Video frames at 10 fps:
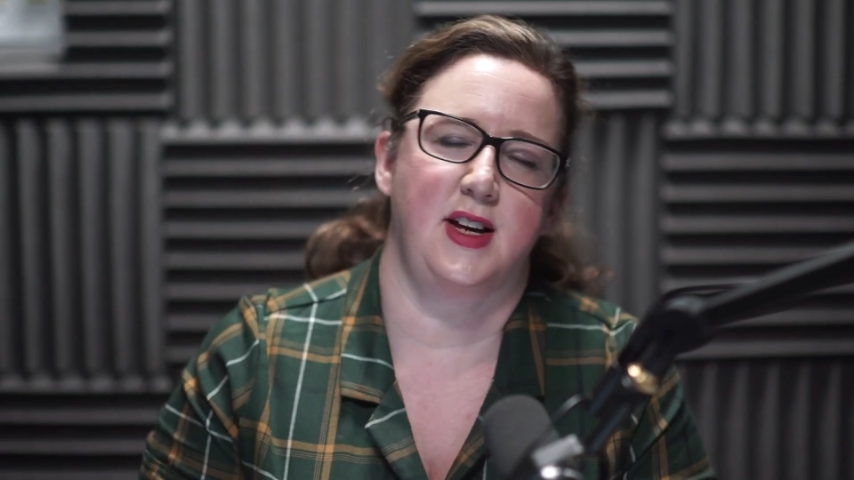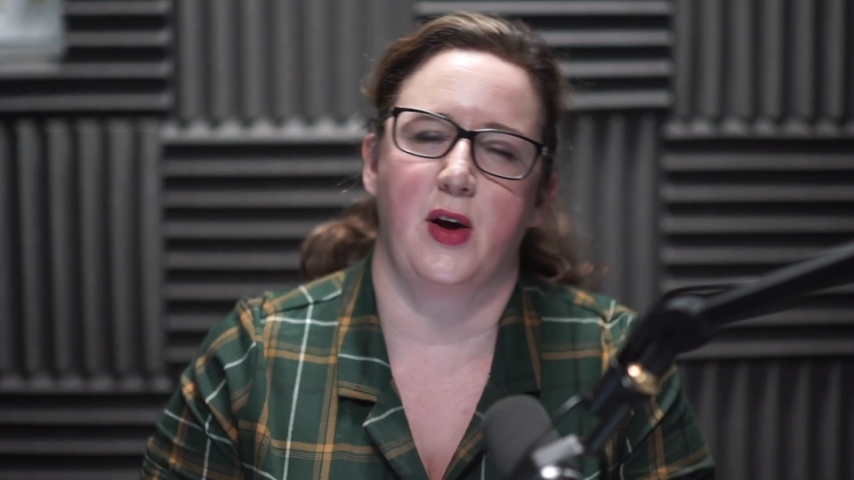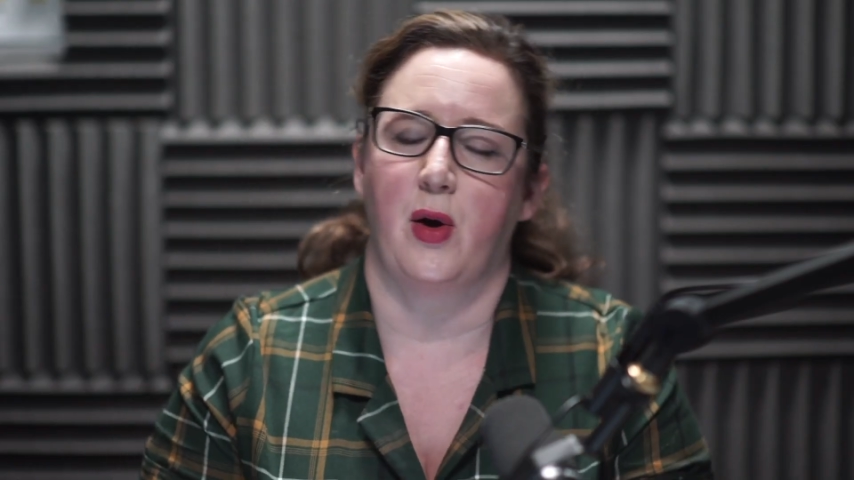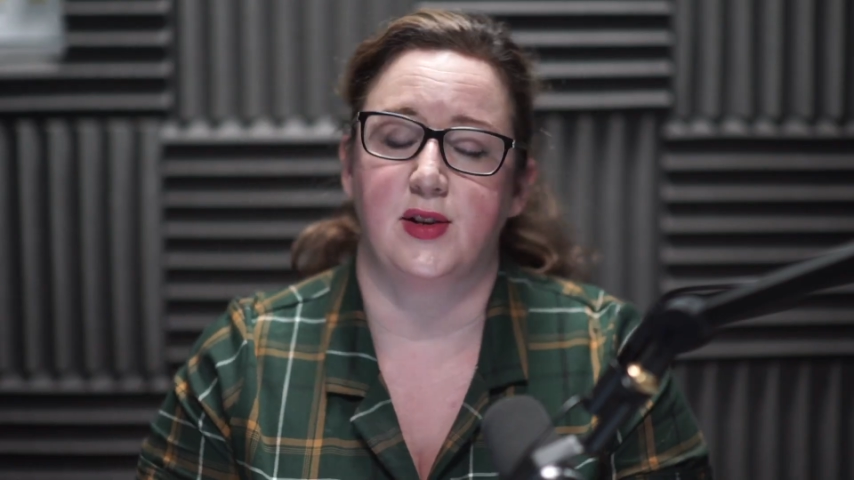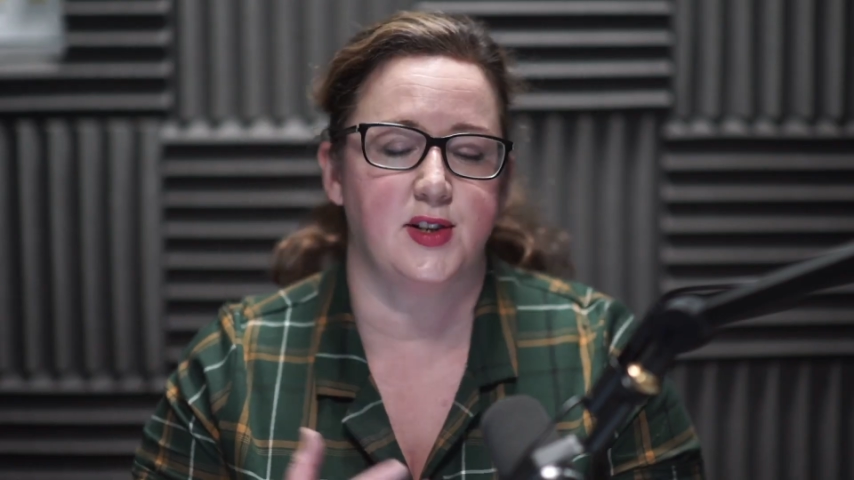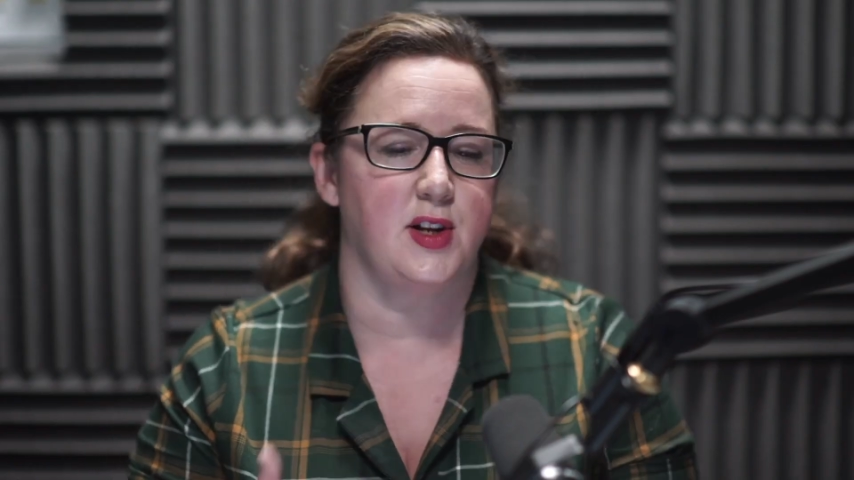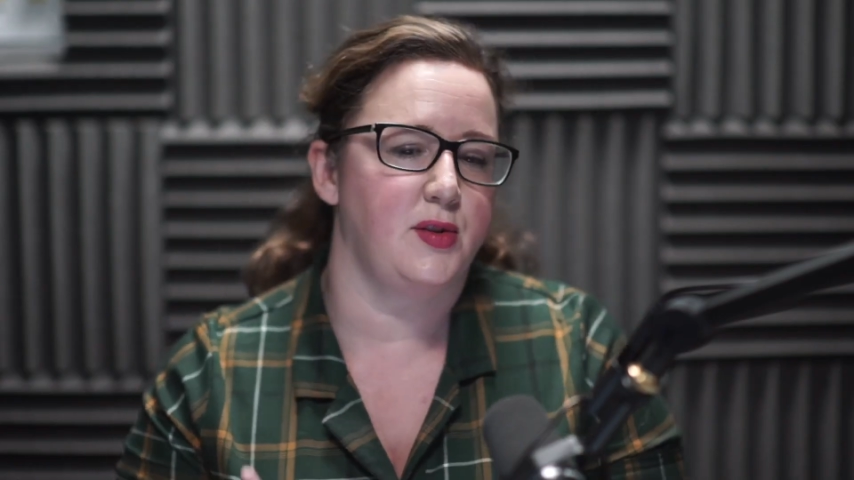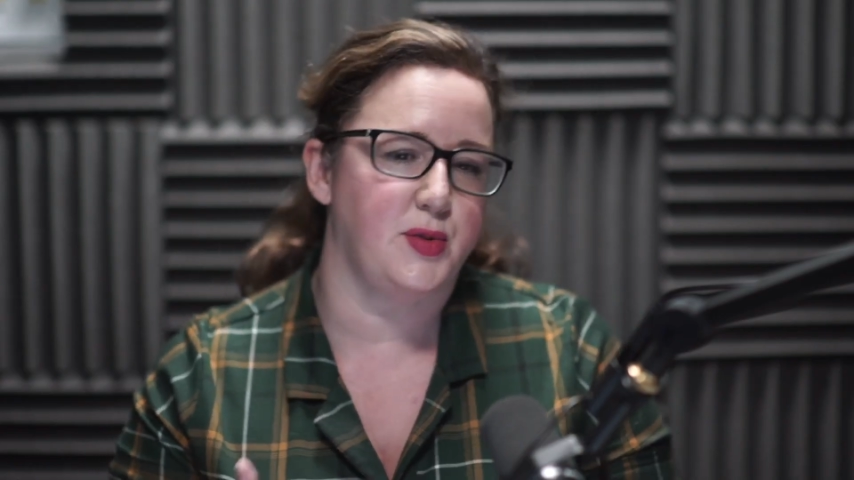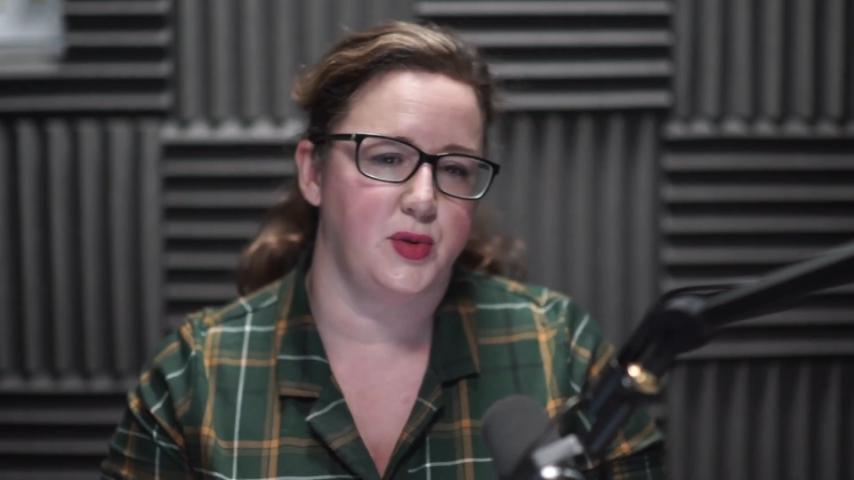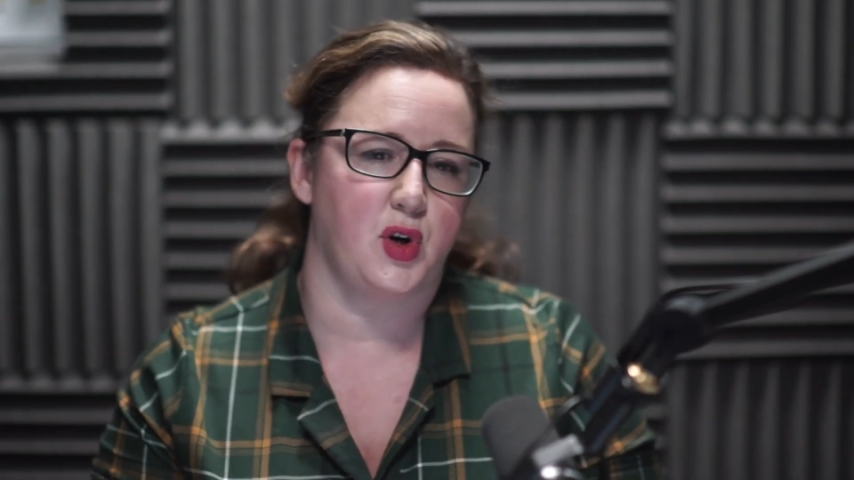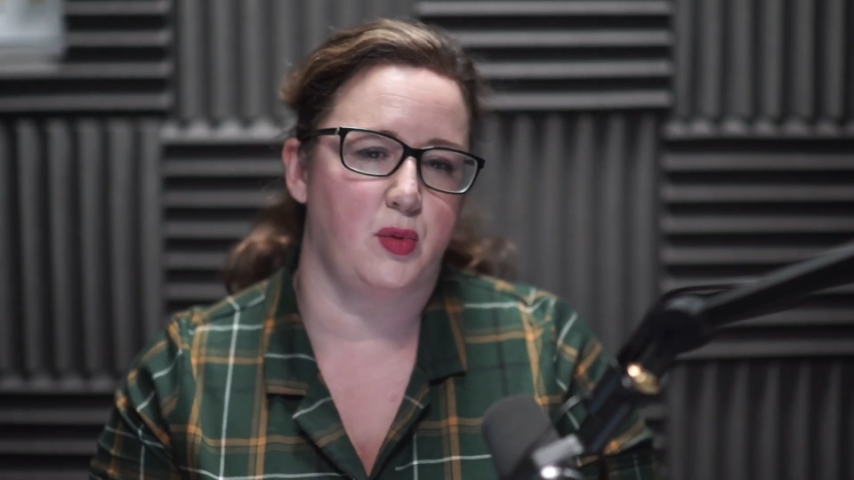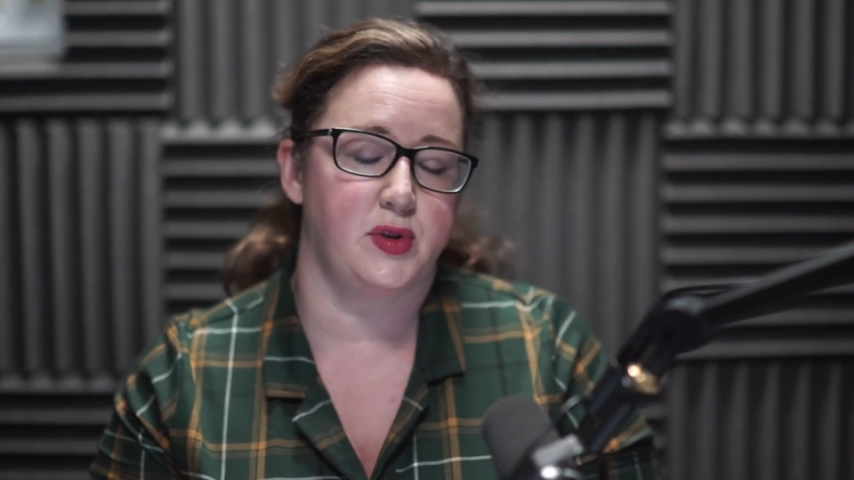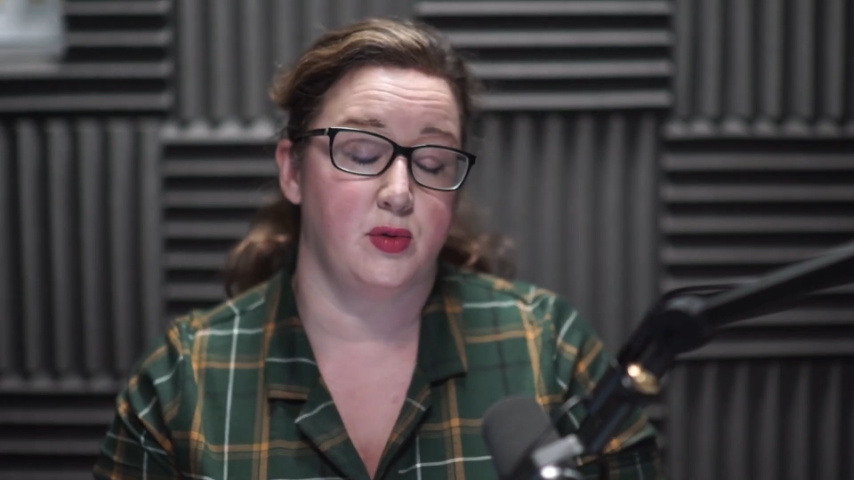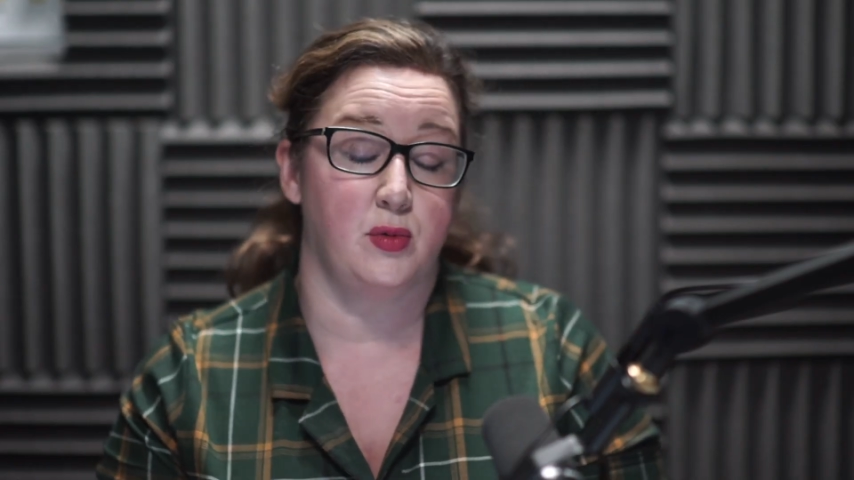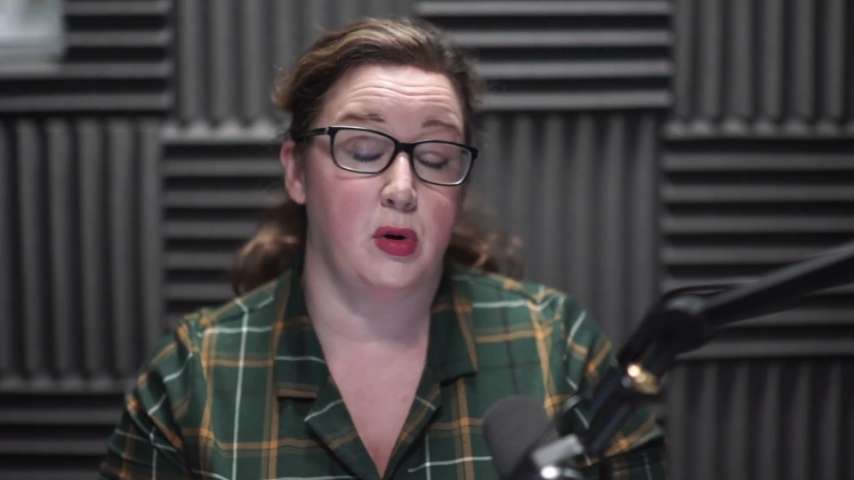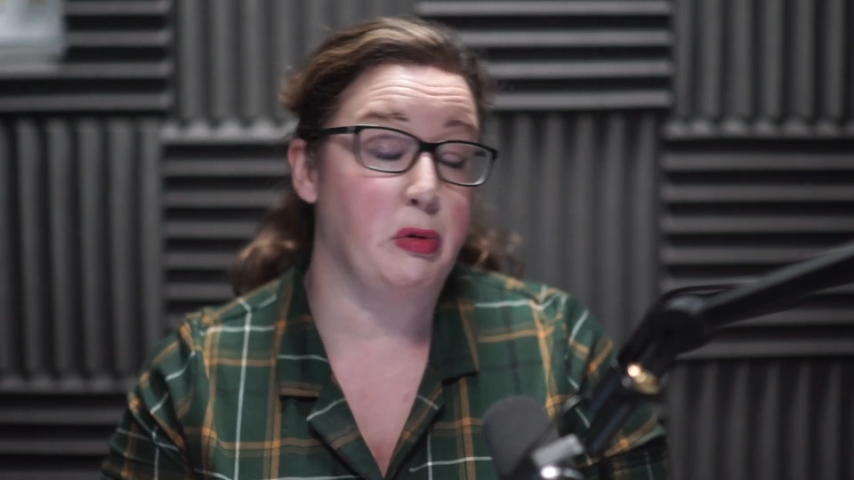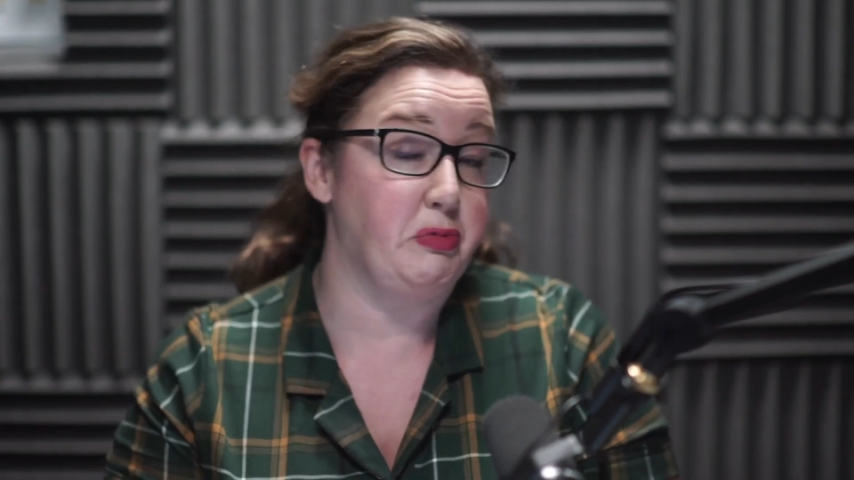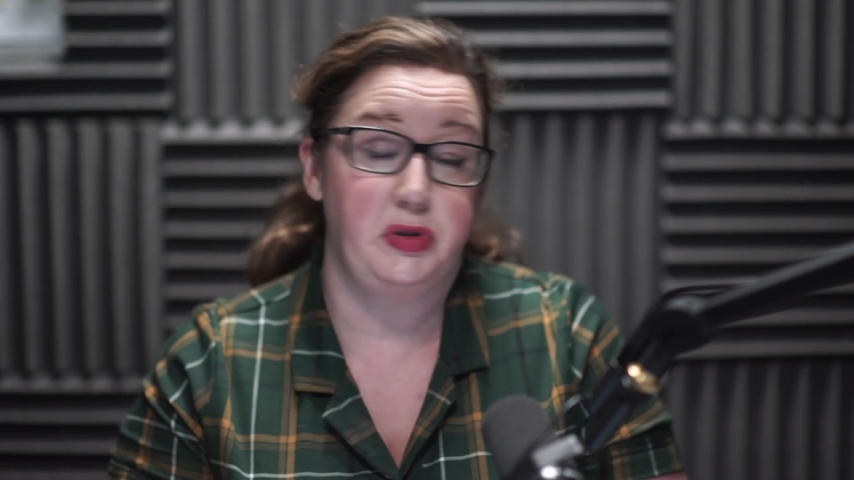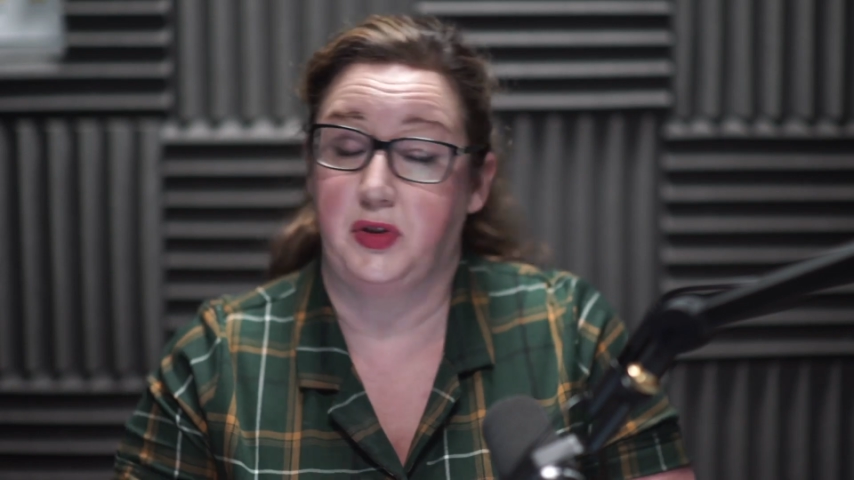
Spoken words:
you know, are slow to adopt or